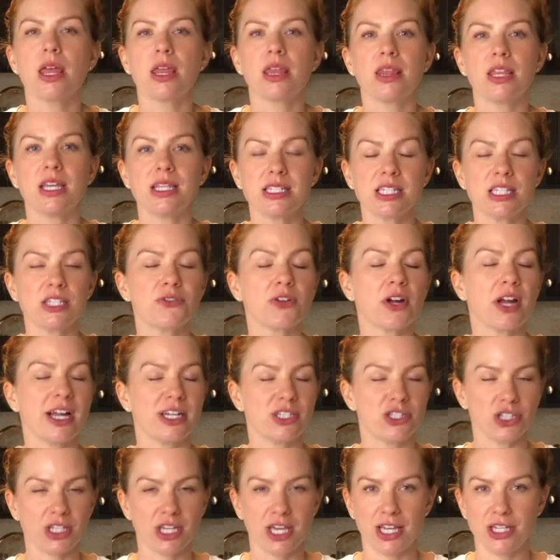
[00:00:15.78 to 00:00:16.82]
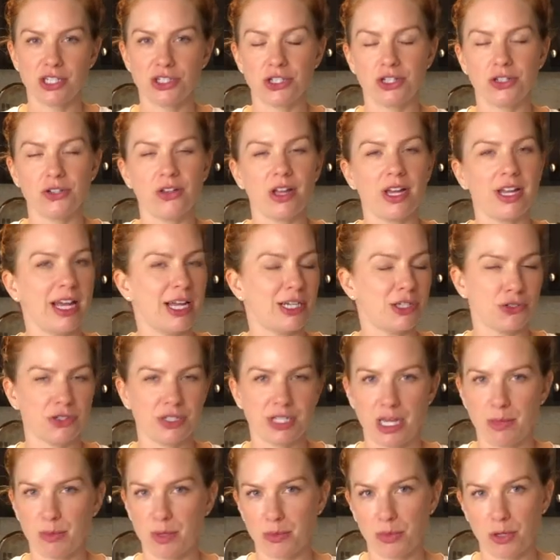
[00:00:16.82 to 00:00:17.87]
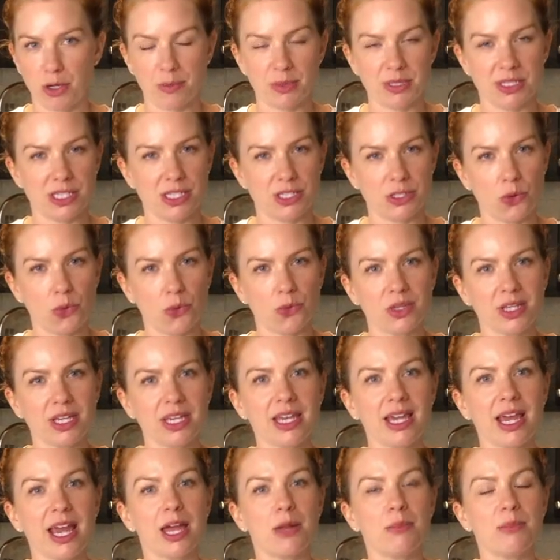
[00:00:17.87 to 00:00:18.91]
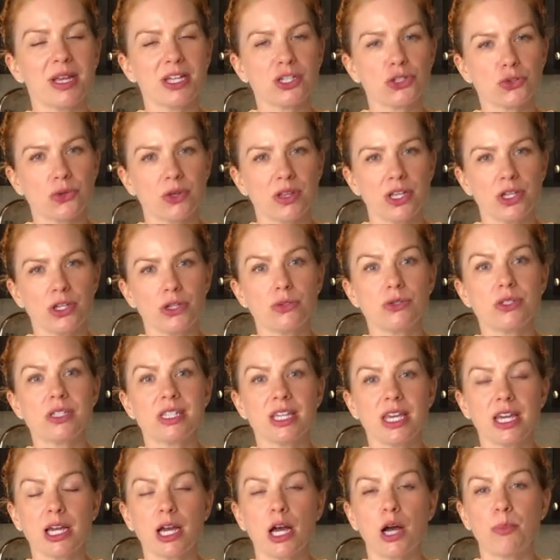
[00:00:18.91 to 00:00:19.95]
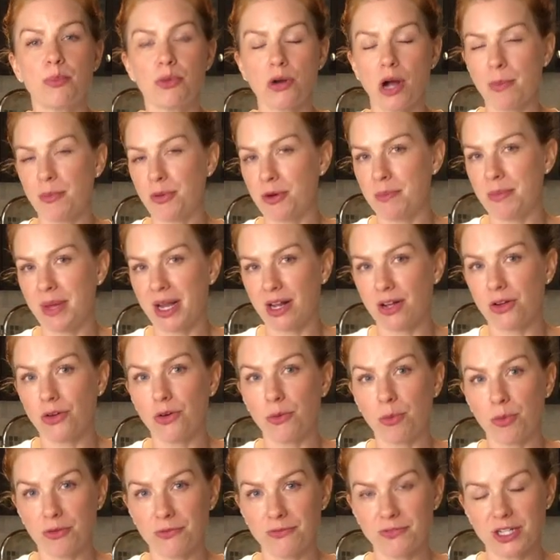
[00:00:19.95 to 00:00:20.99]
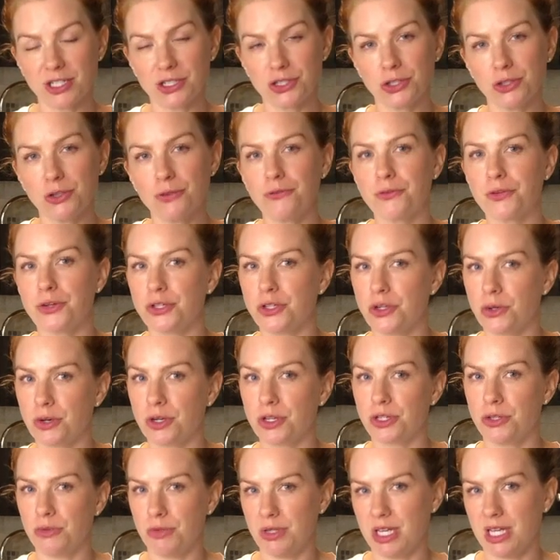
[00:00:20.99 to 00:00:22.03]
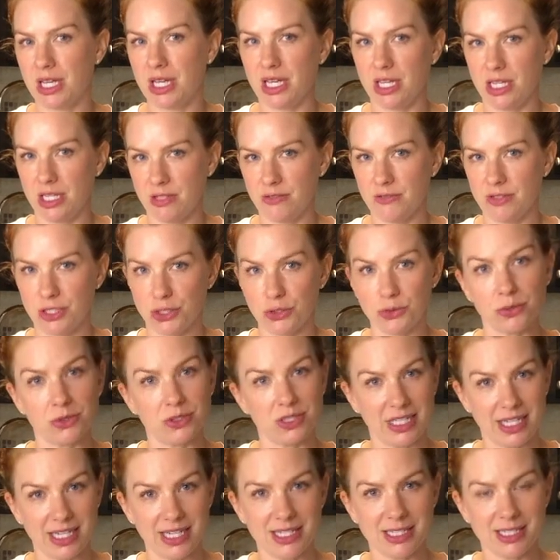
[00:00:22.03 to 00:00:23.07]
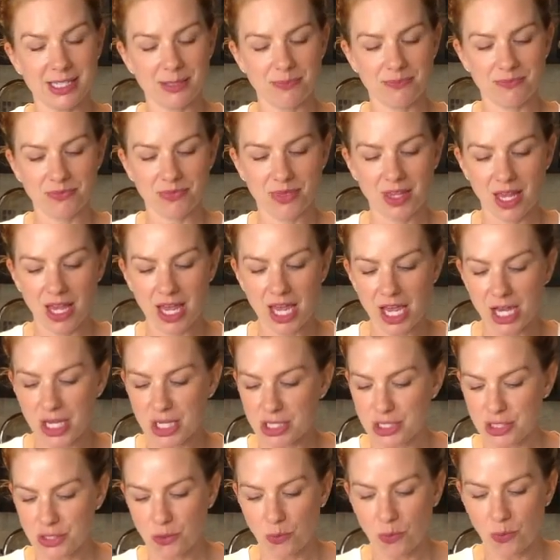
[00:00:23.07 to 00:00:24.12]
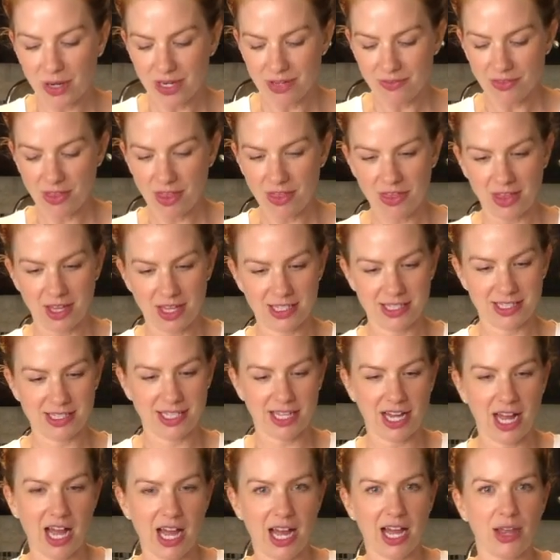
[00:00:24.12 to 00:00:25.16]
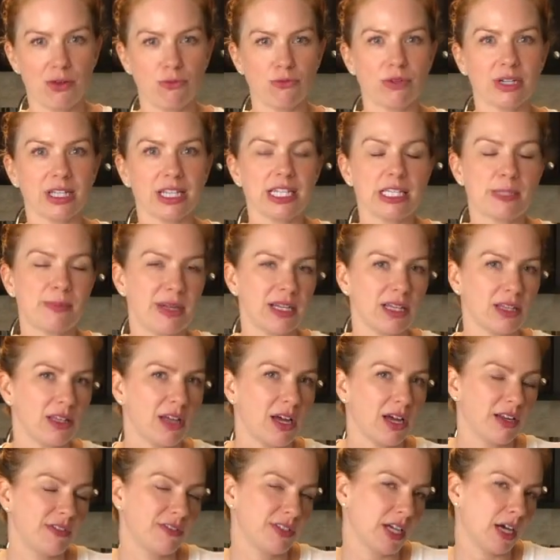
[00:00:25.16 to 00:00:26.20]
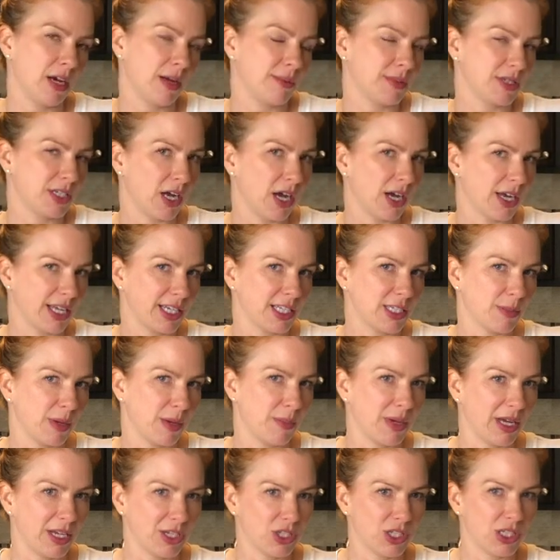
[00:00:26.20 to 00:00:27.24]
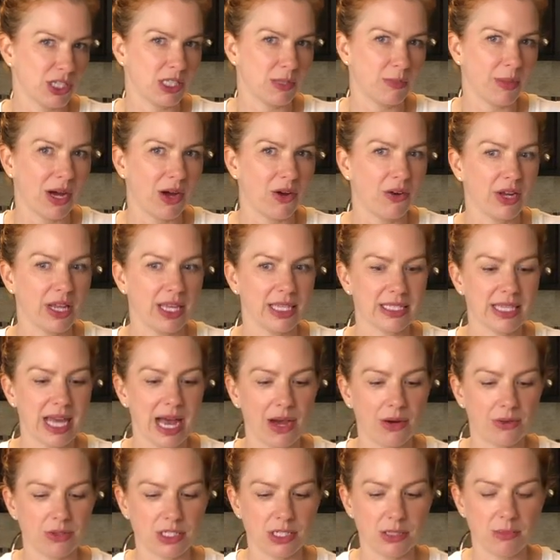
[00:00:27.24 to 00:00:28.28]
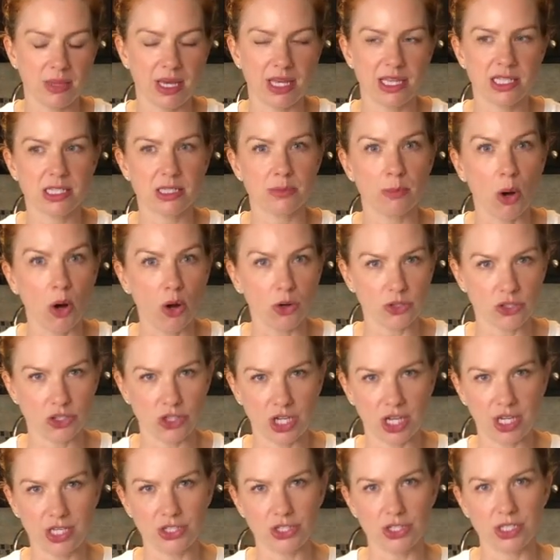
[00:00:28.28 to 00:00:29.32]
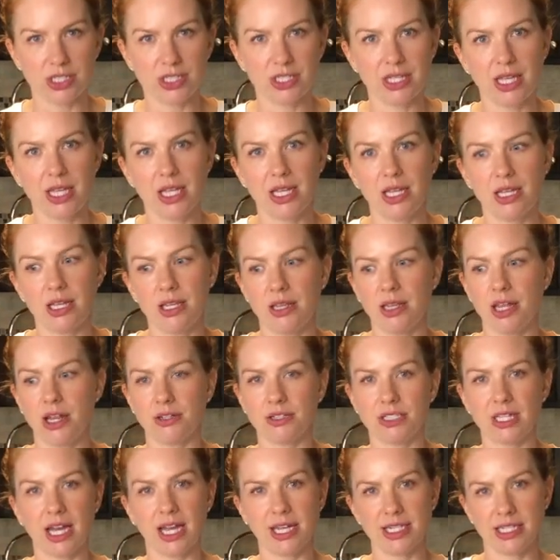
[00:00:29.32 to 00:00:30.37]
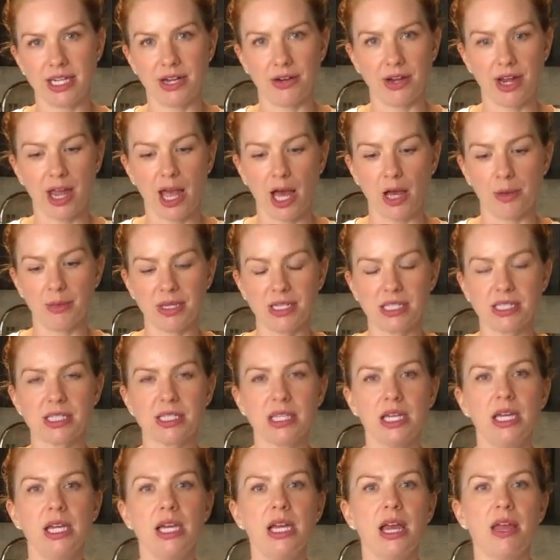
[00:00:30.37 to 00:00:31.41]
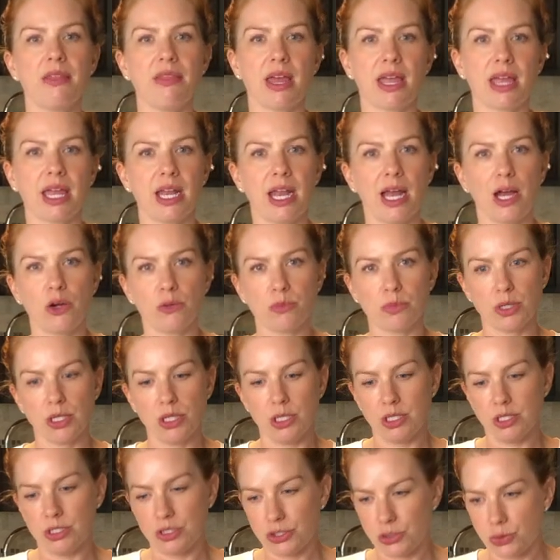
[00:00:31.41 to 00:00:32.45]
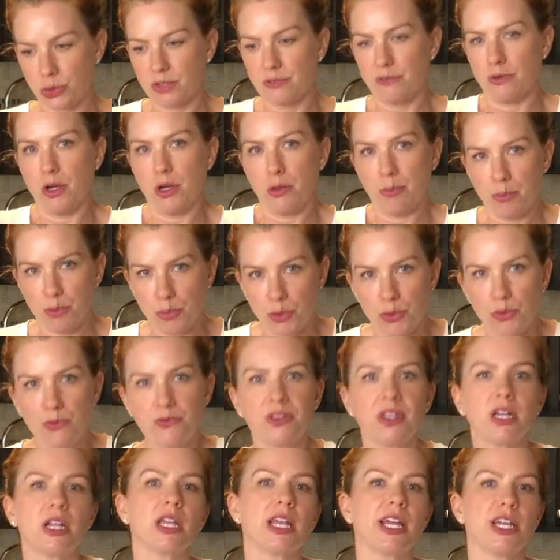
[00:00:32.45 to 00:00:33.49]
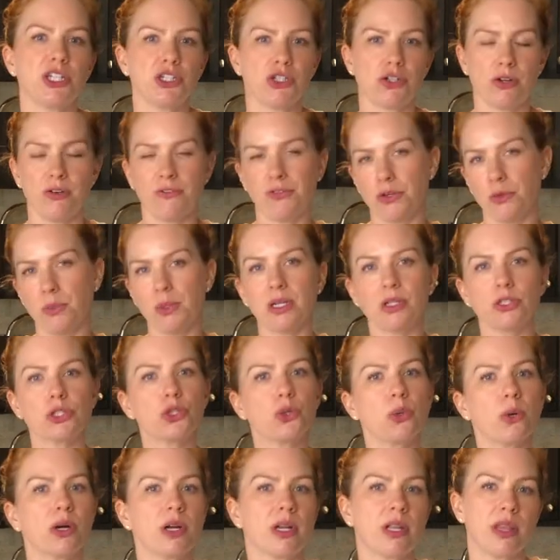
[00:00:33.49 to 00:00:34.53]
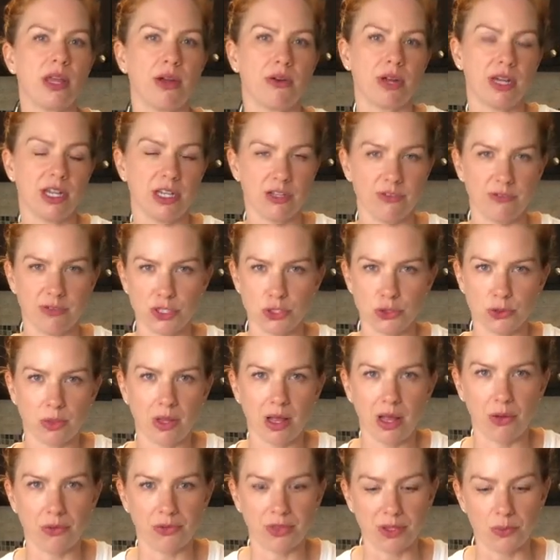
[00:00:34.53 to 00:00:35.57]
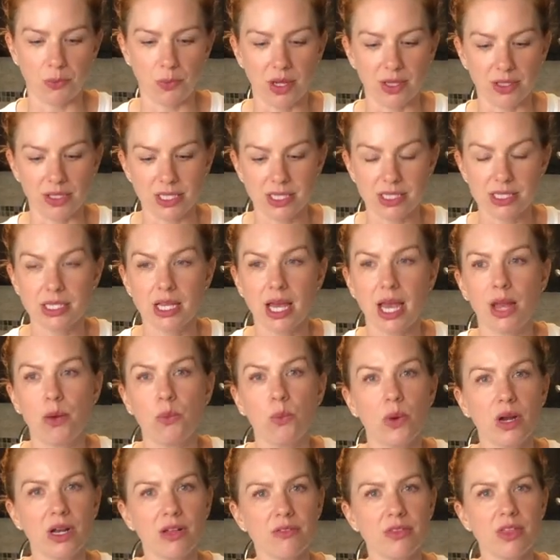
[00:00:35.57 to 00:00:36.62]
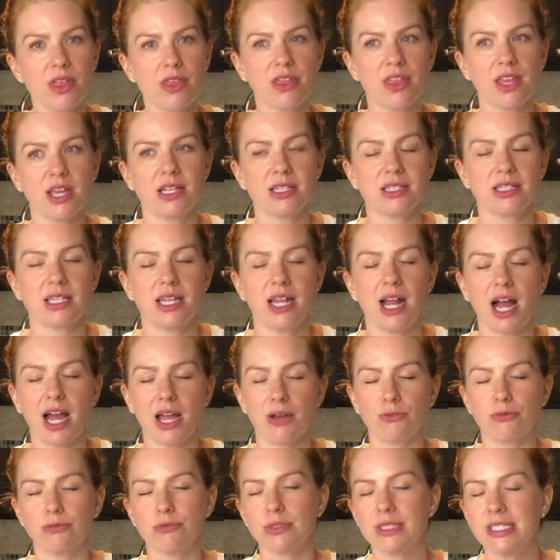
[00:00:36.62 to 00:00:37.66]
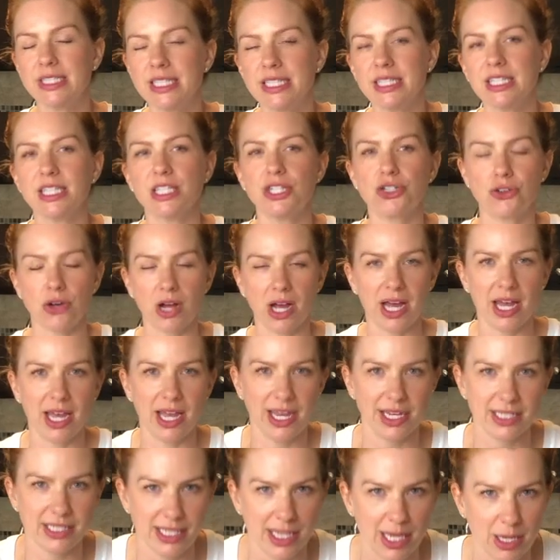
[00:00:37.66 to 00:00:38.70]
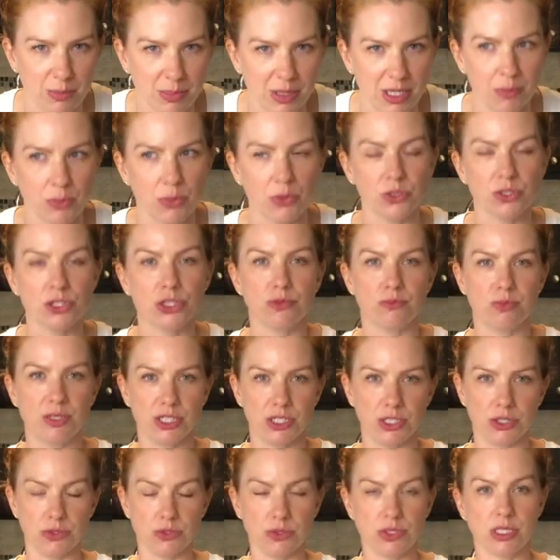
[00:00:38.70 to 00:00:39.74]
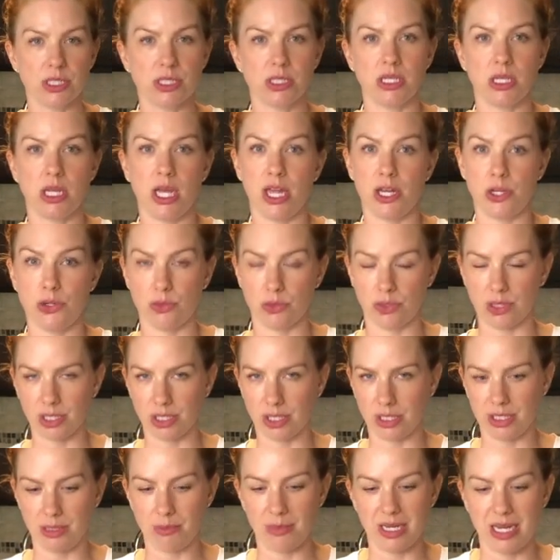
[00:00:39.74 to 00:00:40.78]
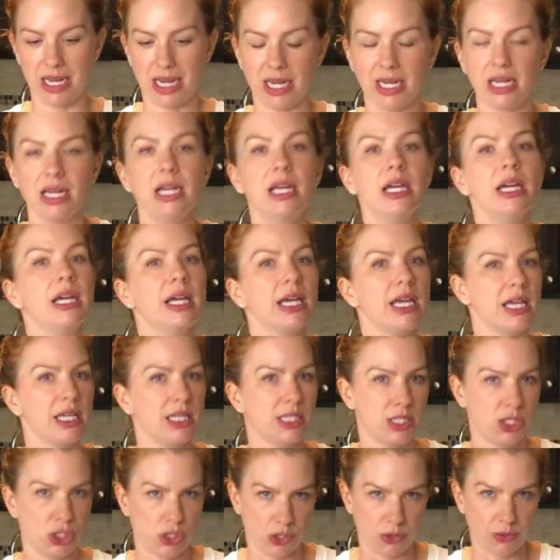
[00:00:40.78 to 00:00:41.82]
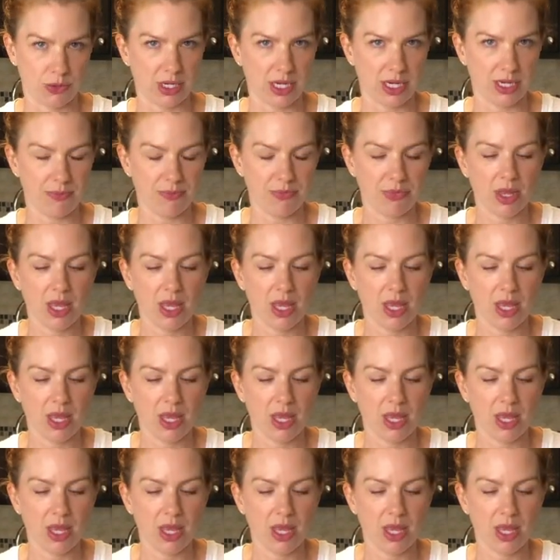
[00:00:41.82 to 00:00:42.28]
This is for educational and entertainment purposes only, and make sure that you seek a proper medical professional for your unique individual needs. So one of the things that I really spend a lot of time talking to my patients about is how to make small changes in their dietary habits that can help sort of move the glacier, if you will, toward their individual health and wellness. And one of the things that I really try to get people to reduce and or eliminate is soda,